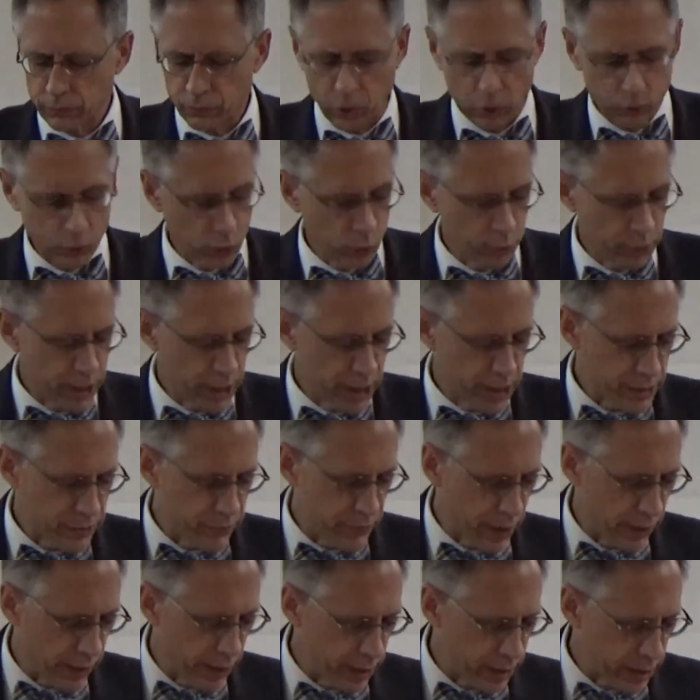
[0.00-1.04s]
Reuben is
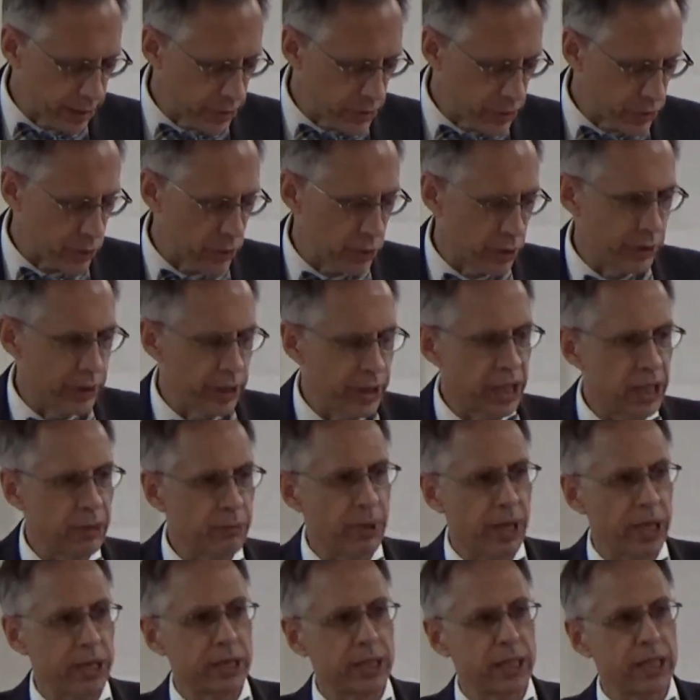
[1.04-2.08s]
very concerned that he
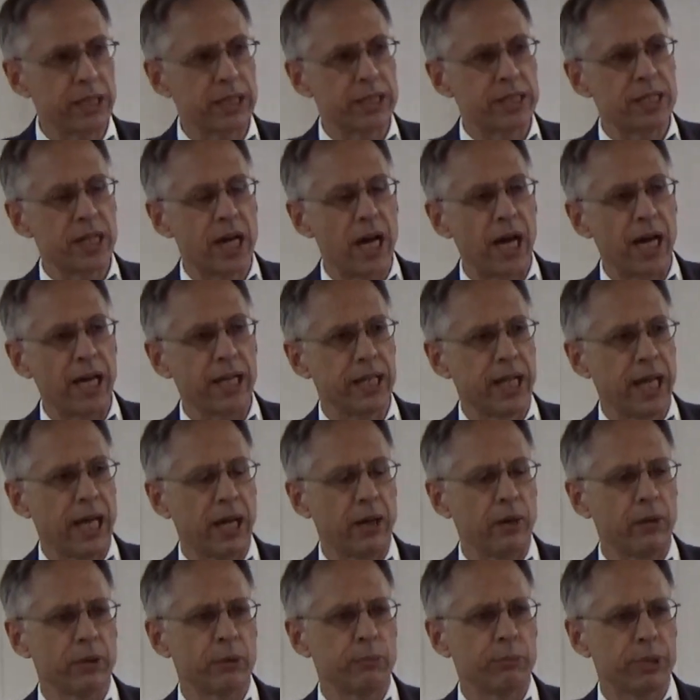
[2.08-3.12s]
might need to die now
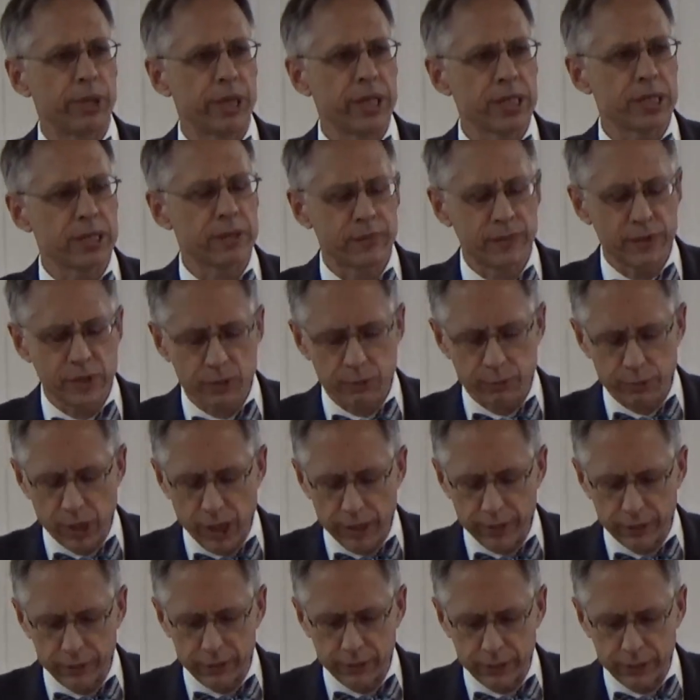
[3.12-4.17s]
in the place of his brother.